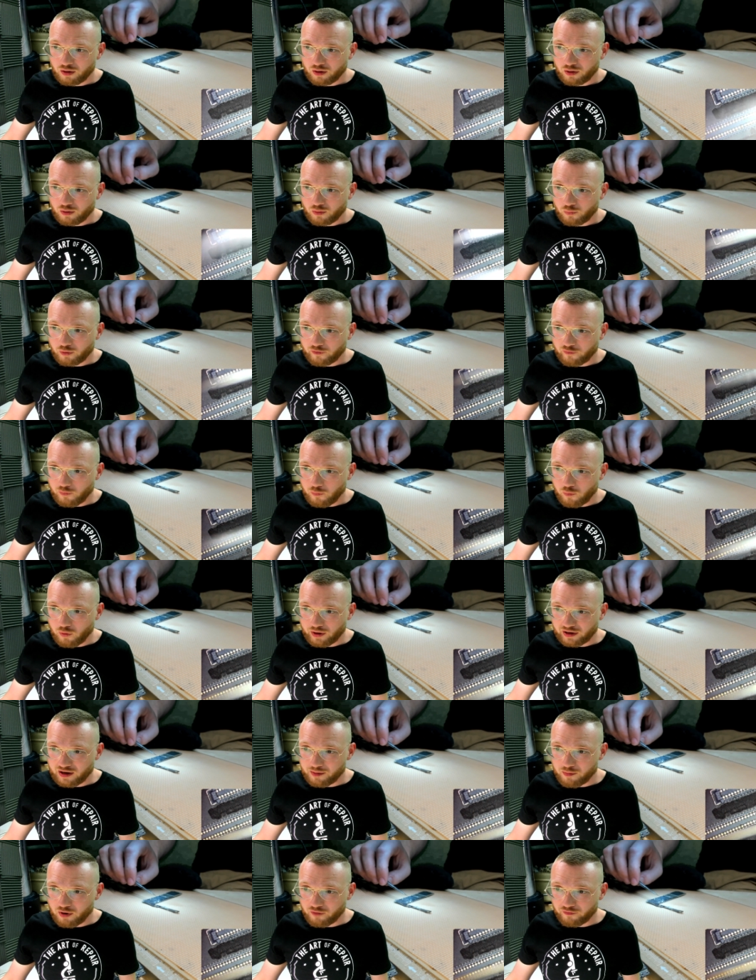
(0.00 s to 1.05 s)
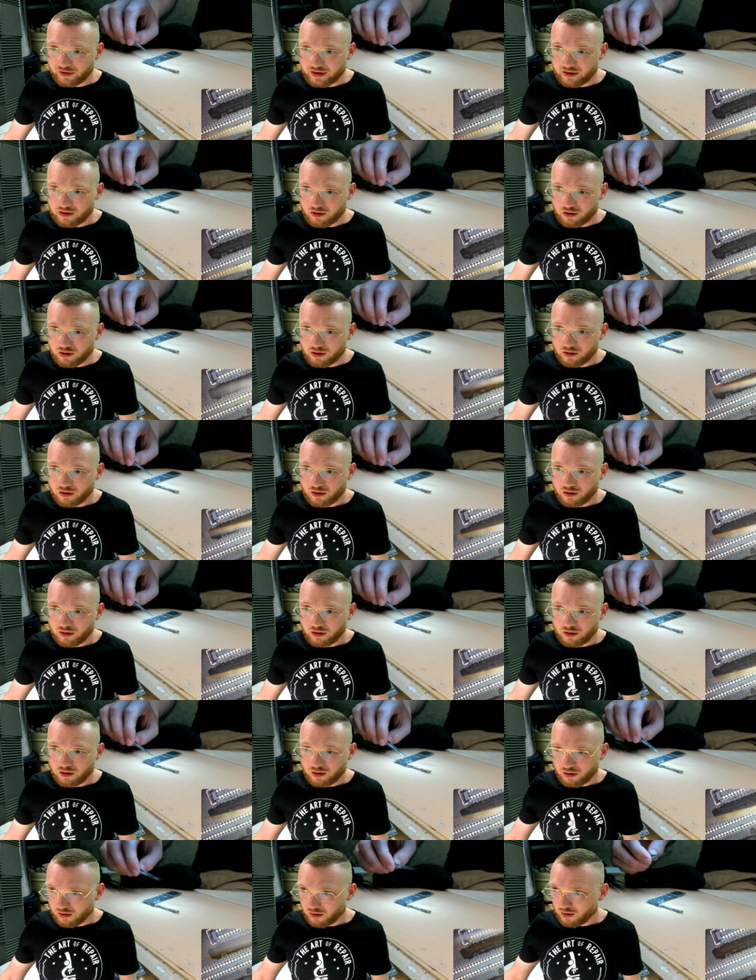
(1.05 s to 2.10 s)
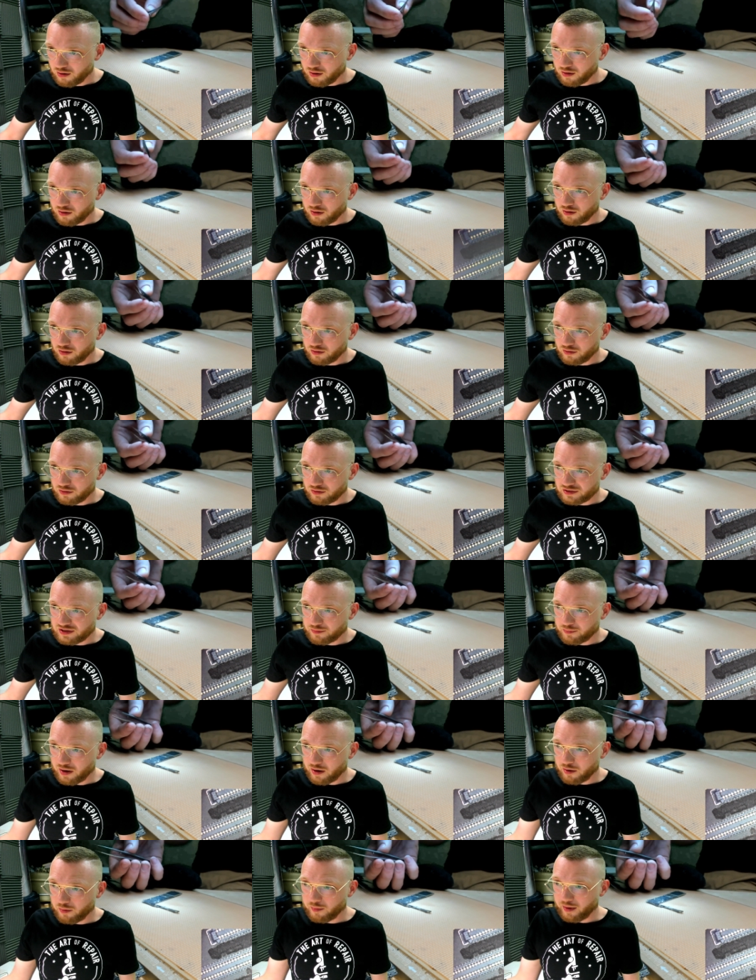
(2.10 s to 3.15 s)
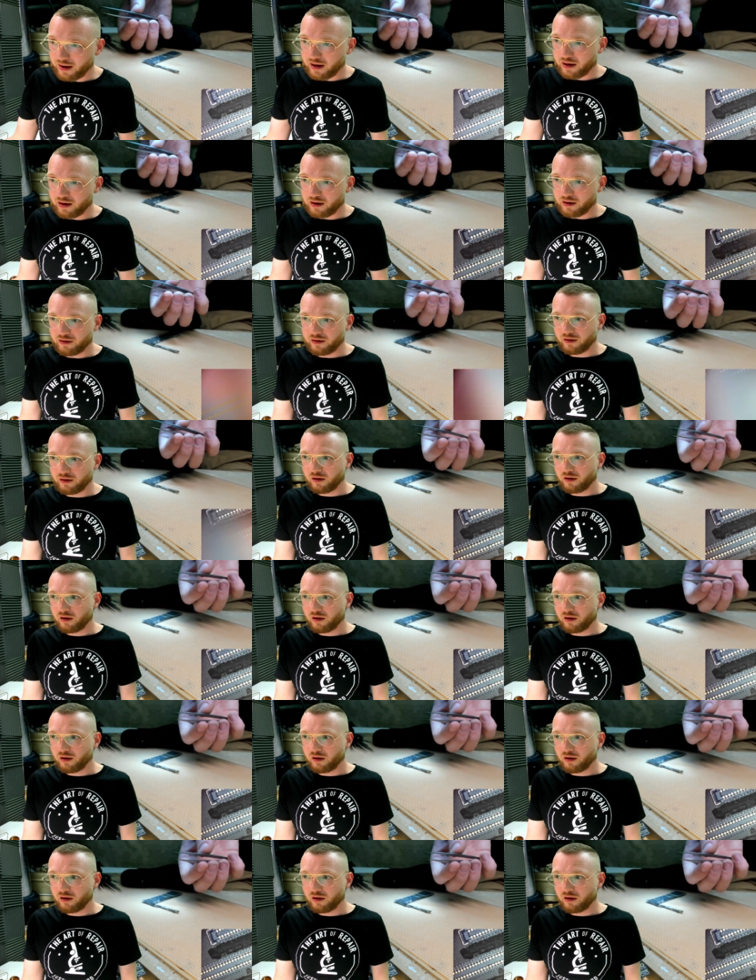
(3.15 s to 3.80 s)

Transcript: what if we want to come over here? You see the bottom of my hand?